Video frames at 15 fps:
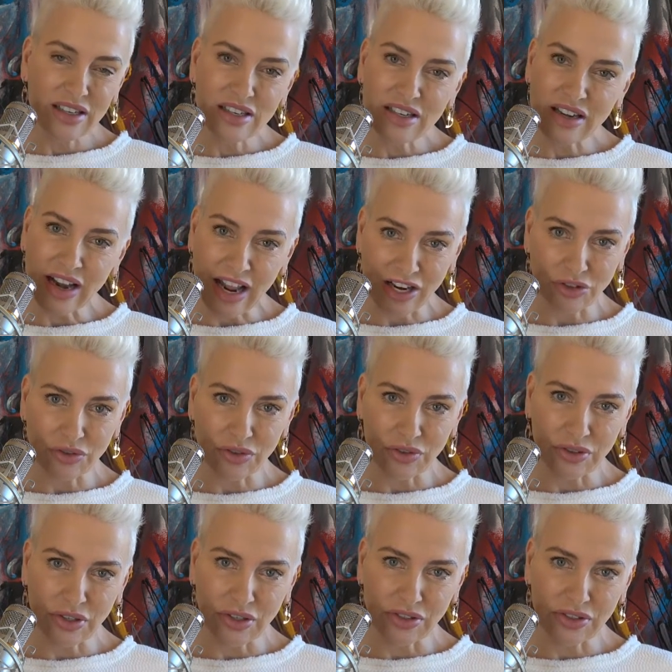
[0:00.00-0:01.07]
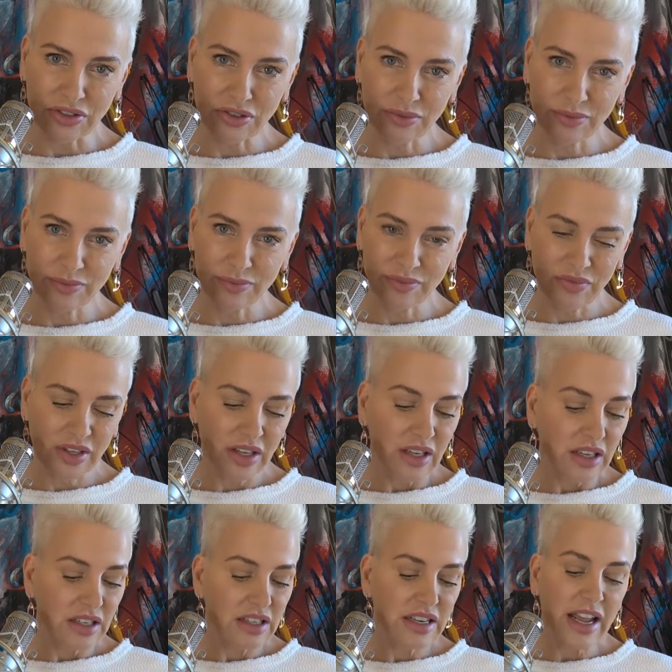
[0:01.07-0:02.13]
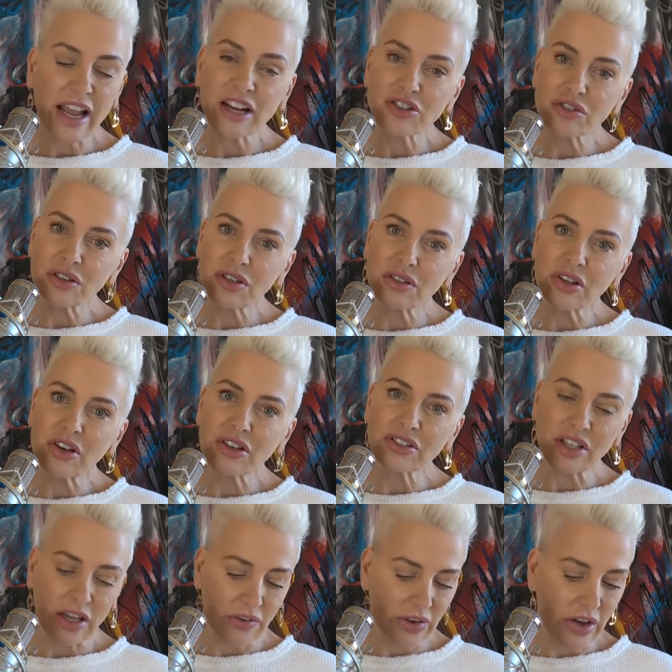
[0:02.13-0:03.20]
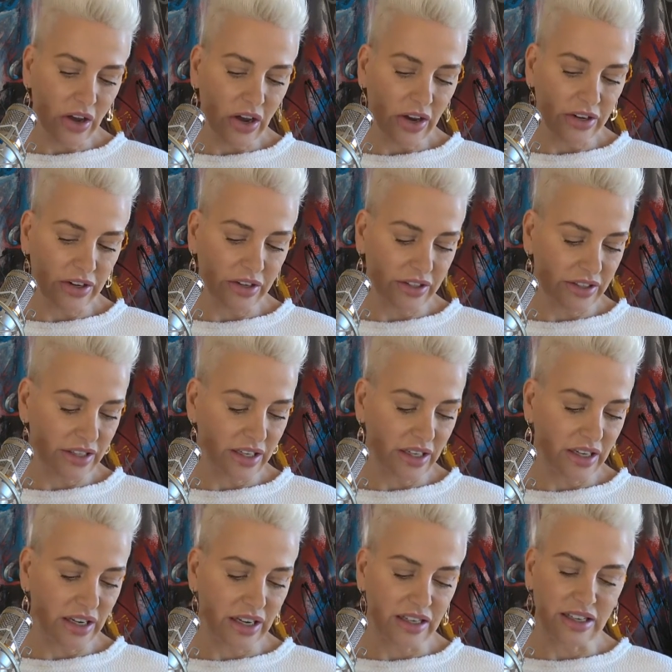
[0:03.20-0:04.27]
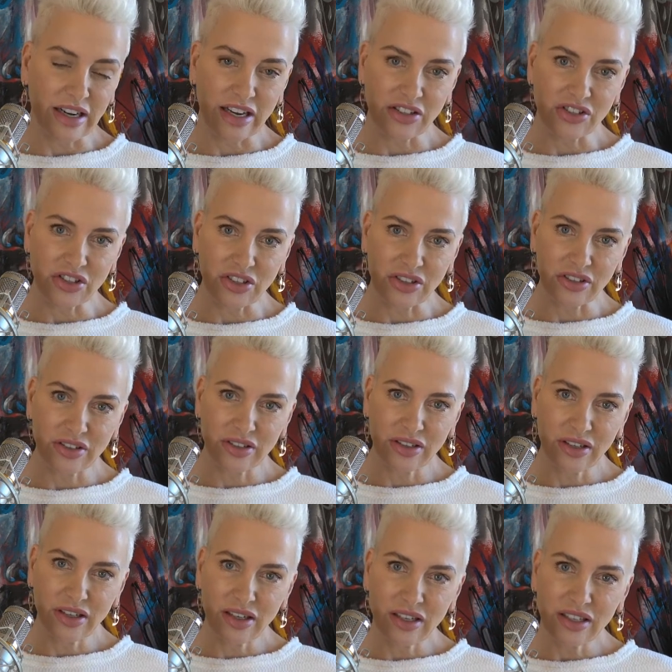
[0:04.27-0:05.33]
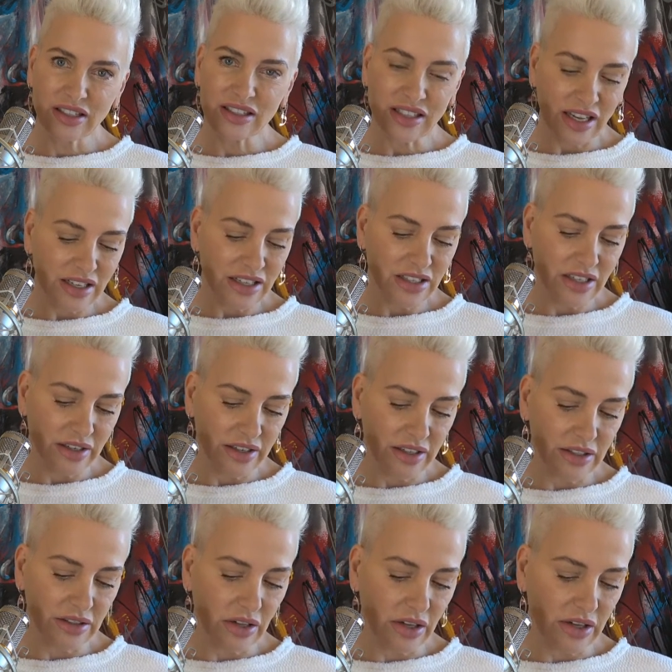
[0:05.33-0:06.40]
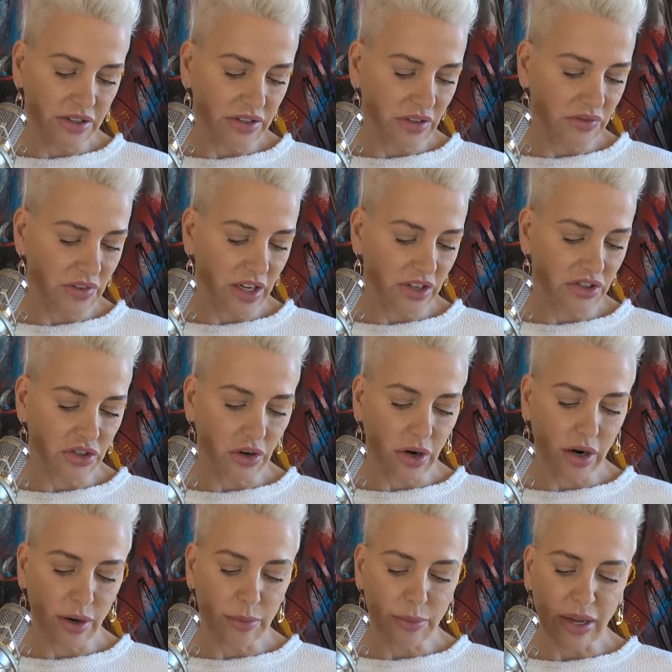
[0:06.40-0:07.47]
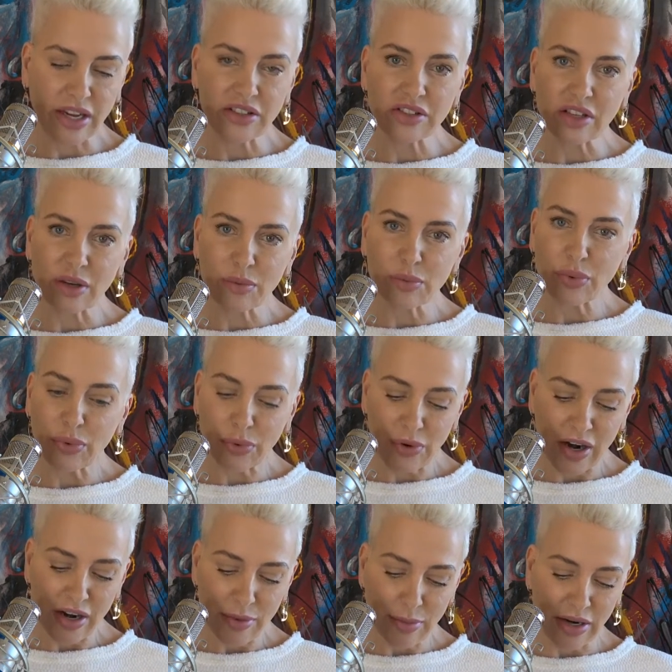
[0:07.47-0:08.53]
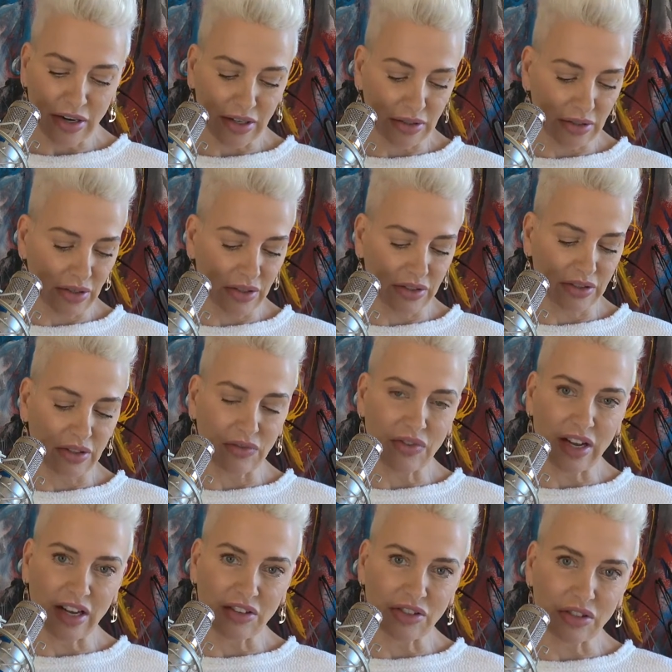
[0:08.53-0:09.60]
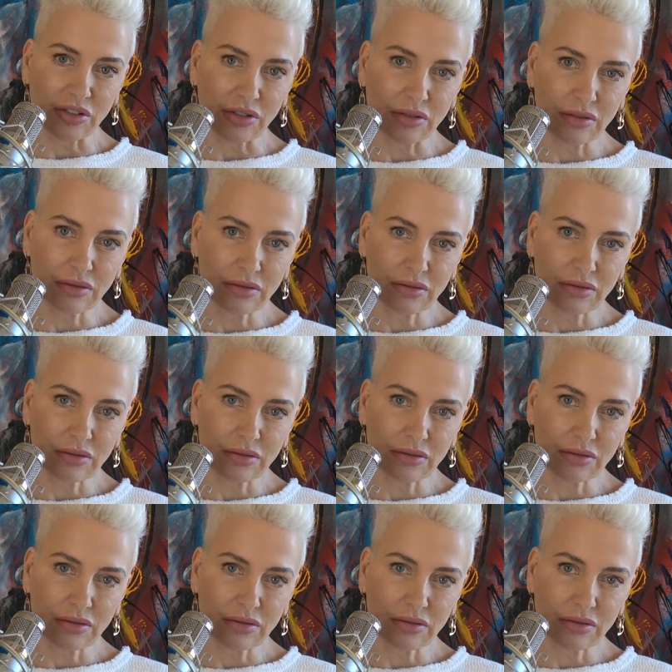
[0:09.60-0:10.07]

Natural laws. Natural laws have a hierarchy in nature. Secondary laws of nature are based on primary laws of nature,